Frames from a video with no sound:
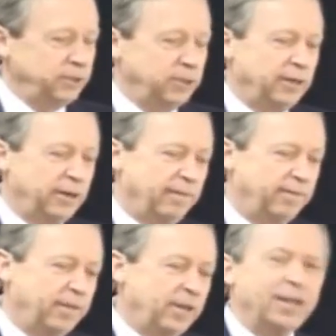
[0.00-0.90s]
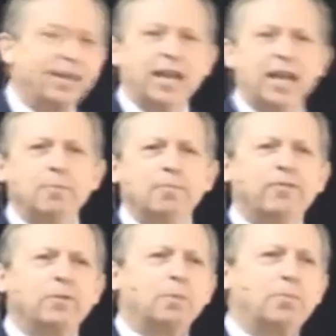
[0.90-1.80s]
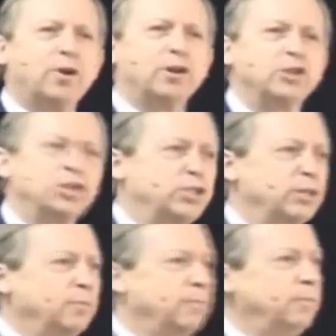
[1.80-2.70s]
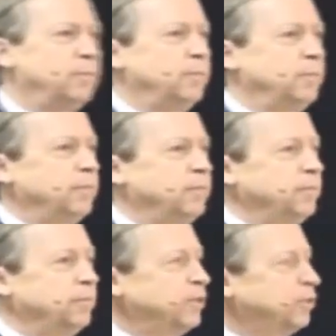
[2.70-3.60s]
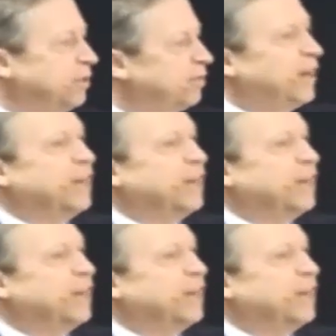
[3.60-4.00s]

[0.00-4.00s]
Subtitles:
Yeah, and it came from a partnership between